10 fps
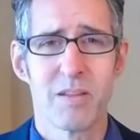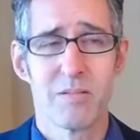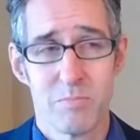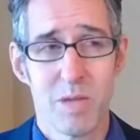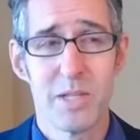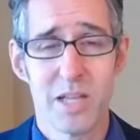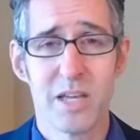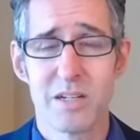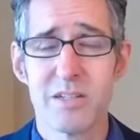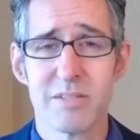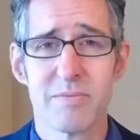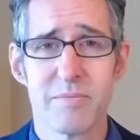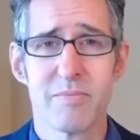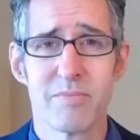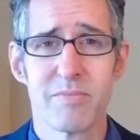Maybe later.
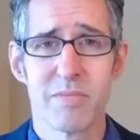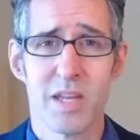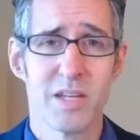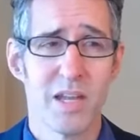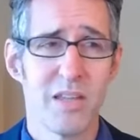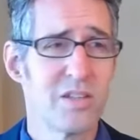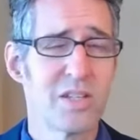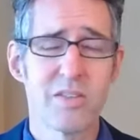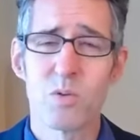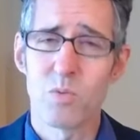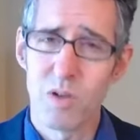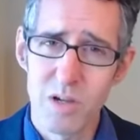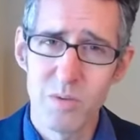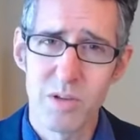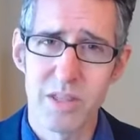And, and there's nothing
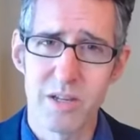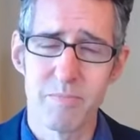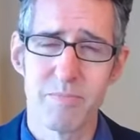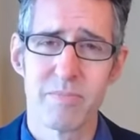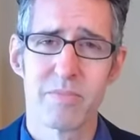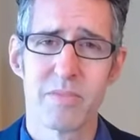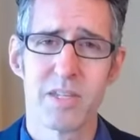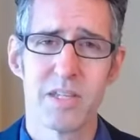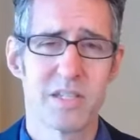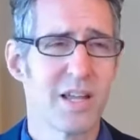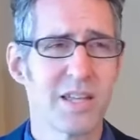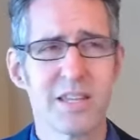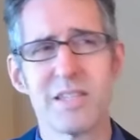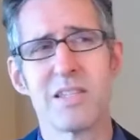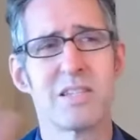wrong with them. It's not
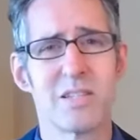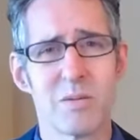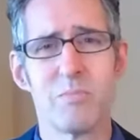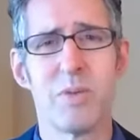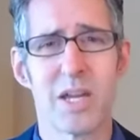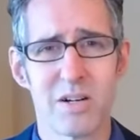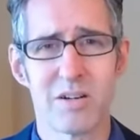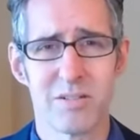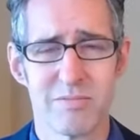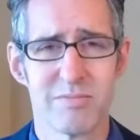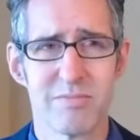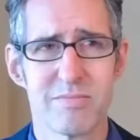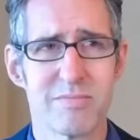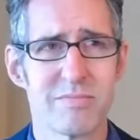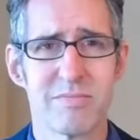like this is a better
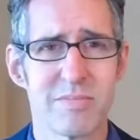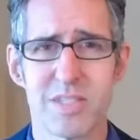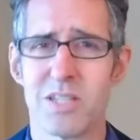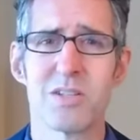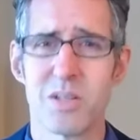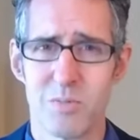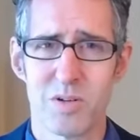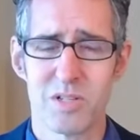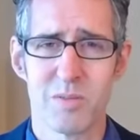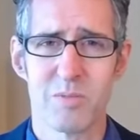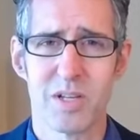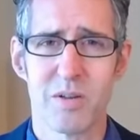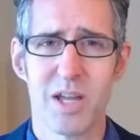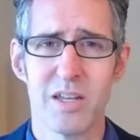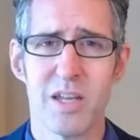system or something,
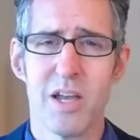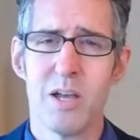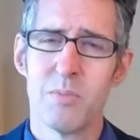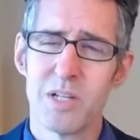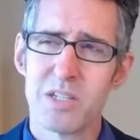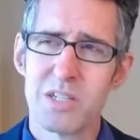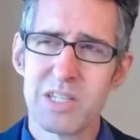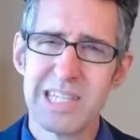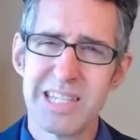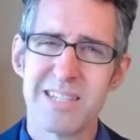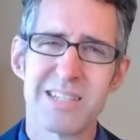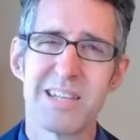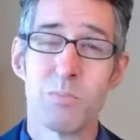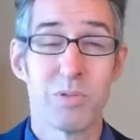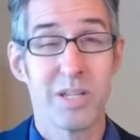right? But it's just this is
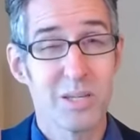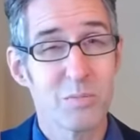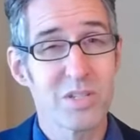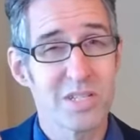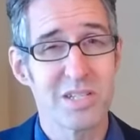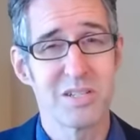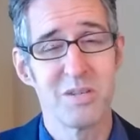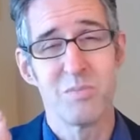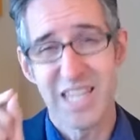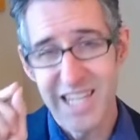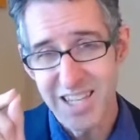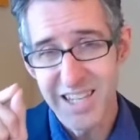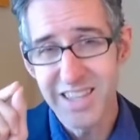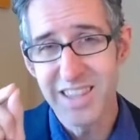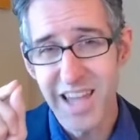an applicable system
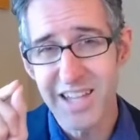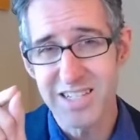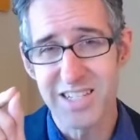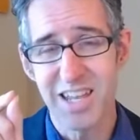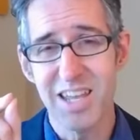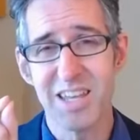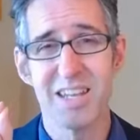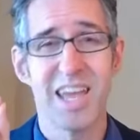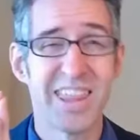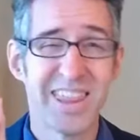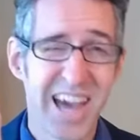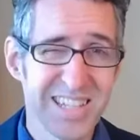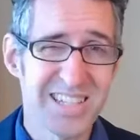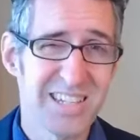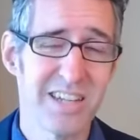in that state, and
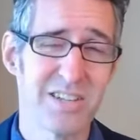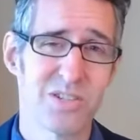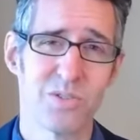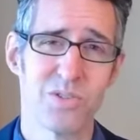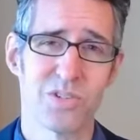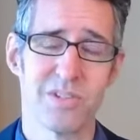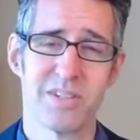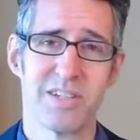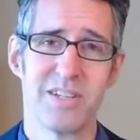that state is crucial.